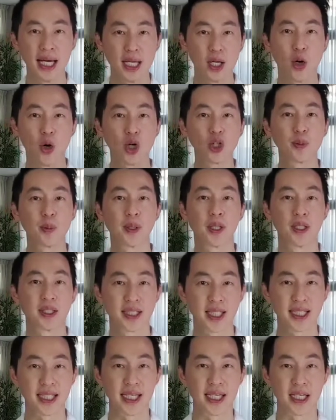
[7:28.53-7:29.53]
In a hospital
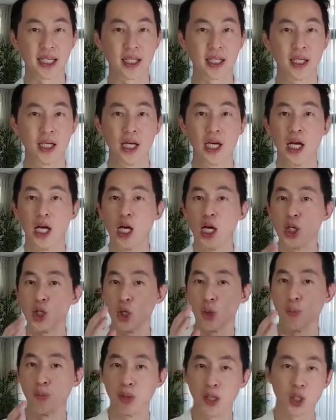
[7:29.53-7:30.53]
setting,
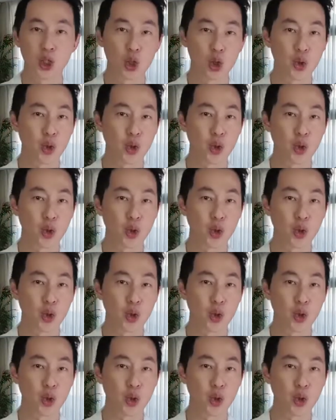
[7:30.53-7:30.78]
your blood